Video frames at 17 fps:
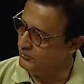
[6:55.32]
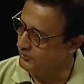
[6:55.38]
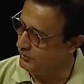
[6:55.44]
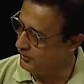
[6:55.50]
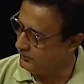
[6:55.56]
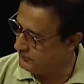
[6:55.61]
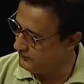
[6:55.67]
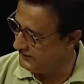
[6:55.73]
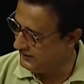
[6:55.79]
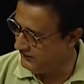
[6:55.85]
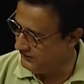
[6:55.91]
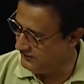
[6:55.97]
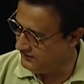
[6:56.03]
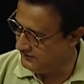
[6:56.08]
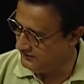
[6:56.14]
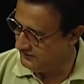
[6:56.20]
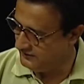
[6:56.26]

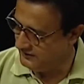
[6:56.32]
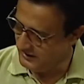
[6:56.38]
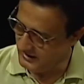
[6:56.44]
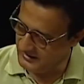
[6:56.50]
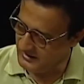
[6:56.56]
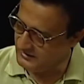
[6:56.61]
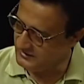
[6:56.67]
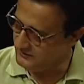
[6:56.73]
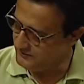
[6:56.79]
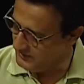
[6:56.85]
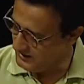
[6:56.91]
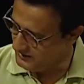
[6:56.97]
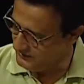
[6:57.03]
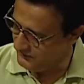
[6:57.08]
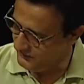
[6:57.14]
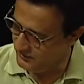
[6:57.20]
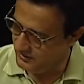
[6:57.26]
Northwest, and other
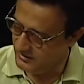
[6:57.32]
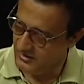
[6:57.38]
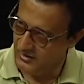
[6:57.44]
parts.